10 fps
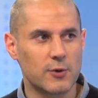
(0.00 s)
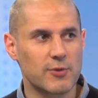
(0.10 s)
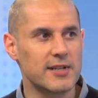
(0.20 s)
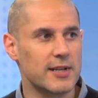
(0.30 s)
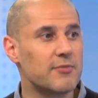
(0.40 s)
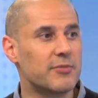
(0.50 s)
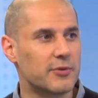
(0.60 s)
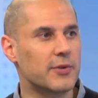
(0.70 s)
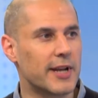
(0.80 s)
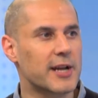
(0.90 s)
Already, even
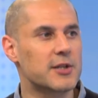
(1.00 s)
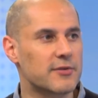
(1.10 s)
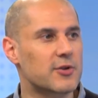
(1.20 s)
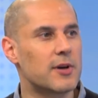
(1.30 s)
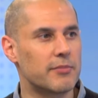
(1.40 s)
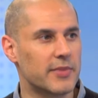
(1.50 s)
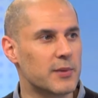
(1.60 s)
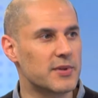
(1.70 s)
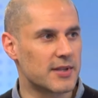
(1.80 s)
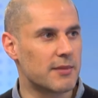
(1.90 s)
before the election of Trump, there
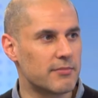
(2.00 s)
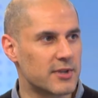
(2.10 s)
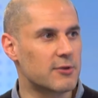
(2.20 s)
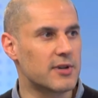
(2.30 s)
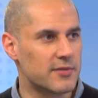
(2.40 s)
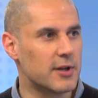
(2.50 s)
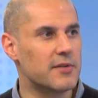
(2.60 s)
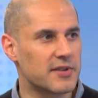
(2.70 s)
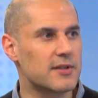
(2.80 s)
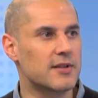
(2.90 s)
was some degree of
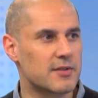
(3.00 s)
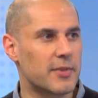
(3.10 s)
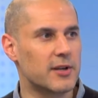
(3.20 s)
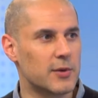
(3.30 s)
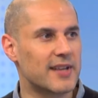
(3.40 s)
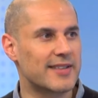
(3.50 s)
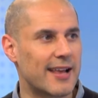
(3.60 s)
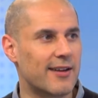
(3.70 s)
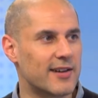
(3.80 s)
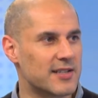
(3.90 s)
nervousness among US
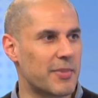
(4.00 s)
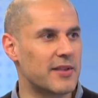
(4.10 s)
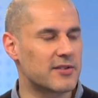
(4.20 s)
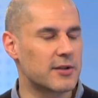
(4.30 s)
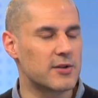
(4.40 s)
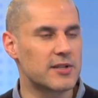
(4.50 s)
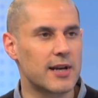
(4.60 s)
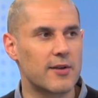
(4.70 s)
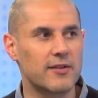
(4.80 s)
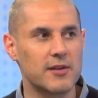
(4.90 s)
allies about the security
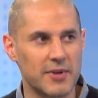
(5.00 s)
guarantee.